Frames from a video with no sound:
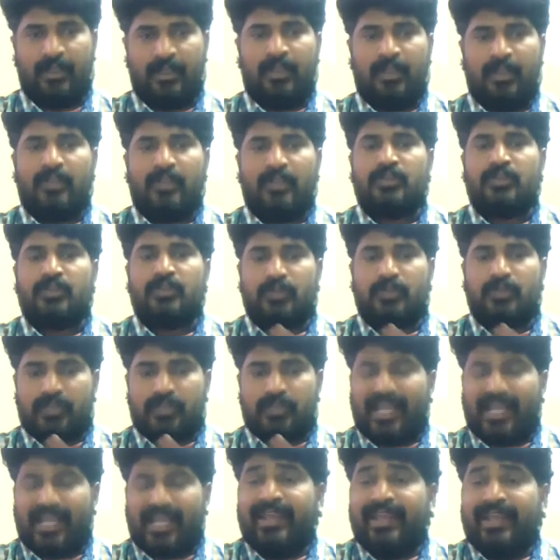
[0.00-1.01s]
So
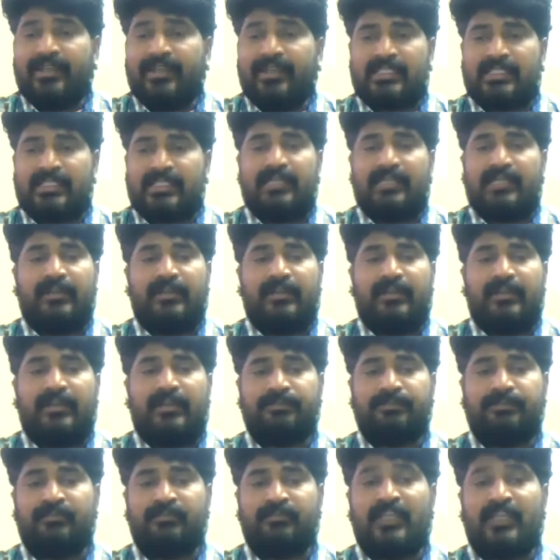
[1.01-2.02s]
style is the
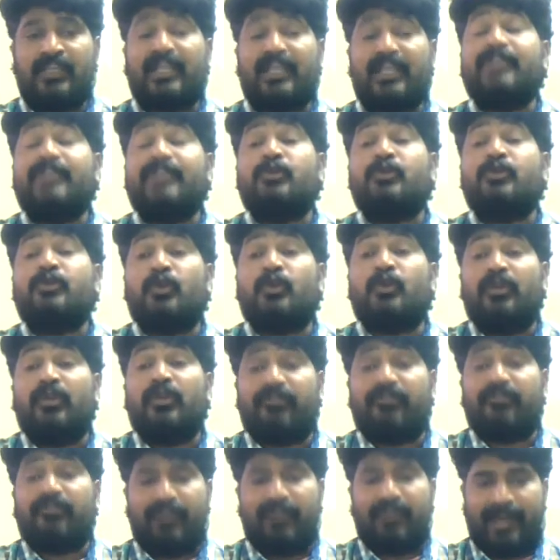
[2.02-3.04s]
control of
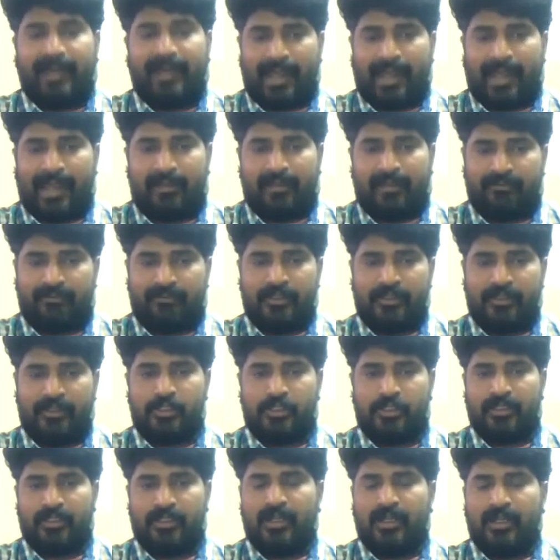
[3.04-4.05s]
language
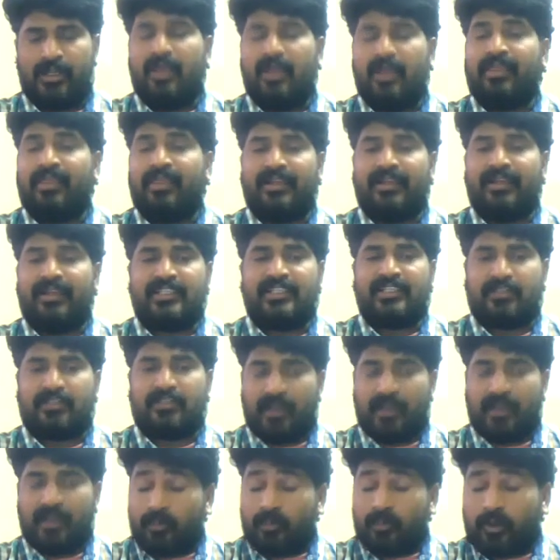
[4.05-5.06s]
that is
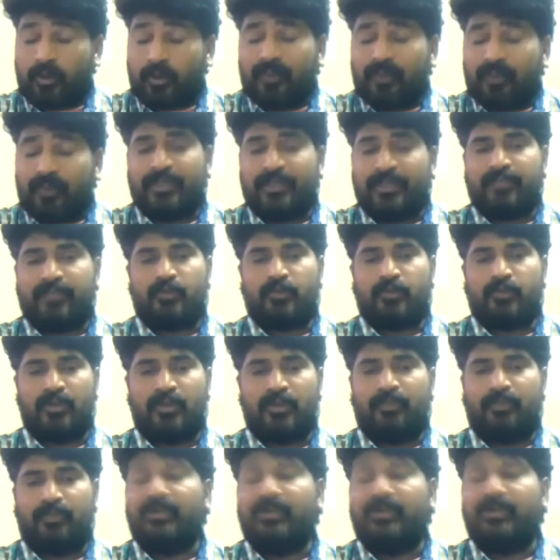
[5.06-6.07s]
appropriate to the
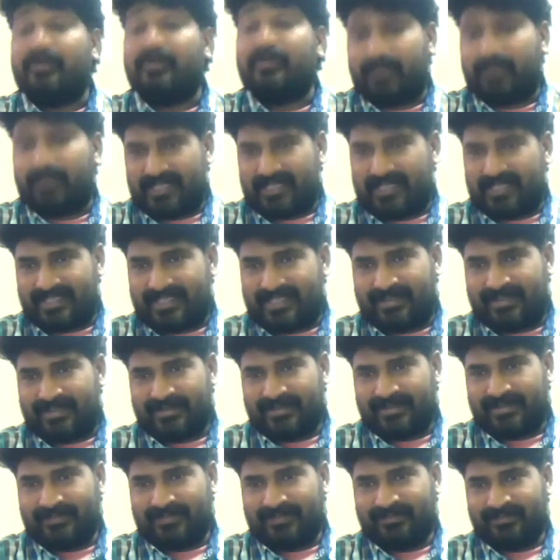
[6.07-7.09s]
purpose,
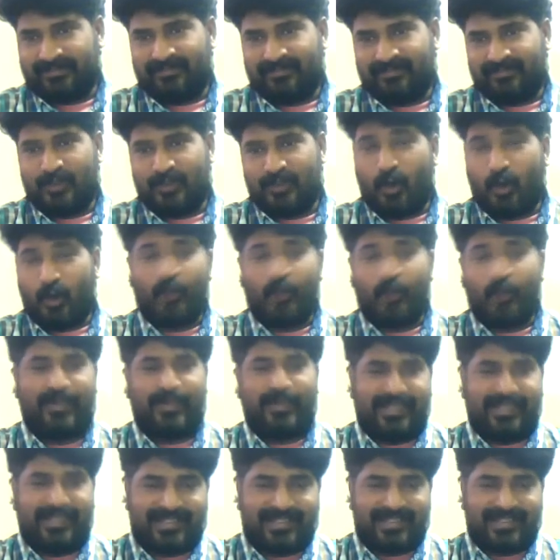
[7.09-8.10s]

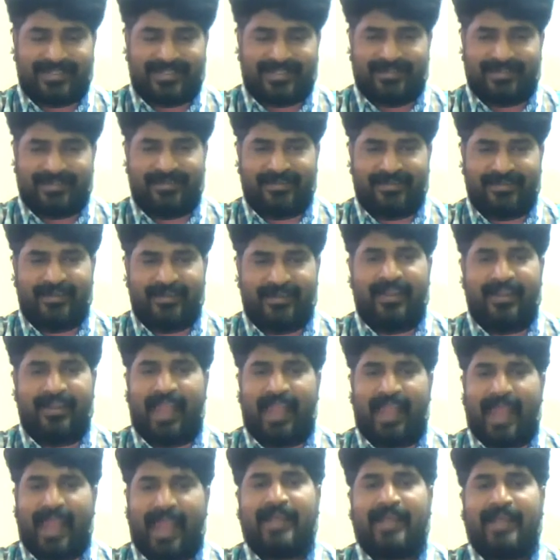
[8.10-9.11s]
audience,
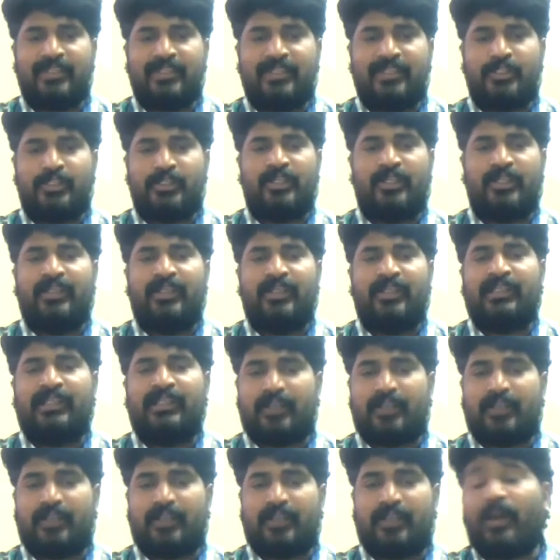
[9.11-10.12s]
and the
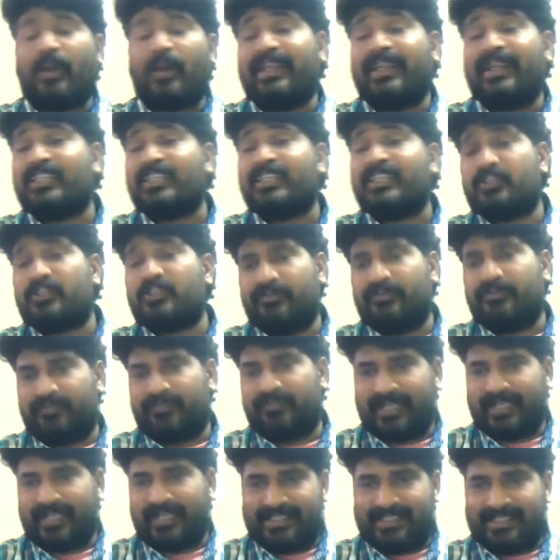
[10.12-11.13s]
context of
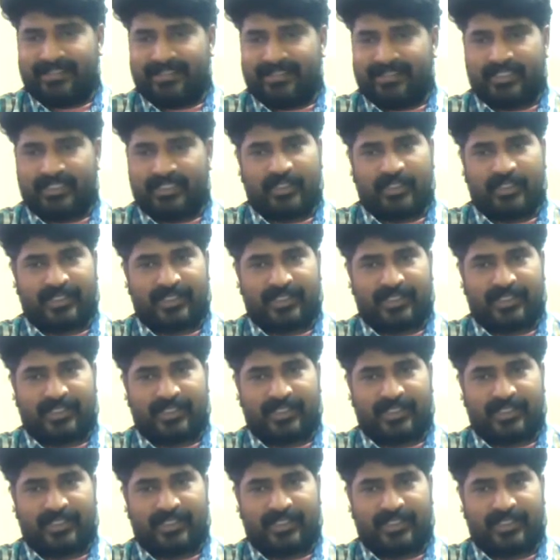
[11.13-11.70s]
writing task.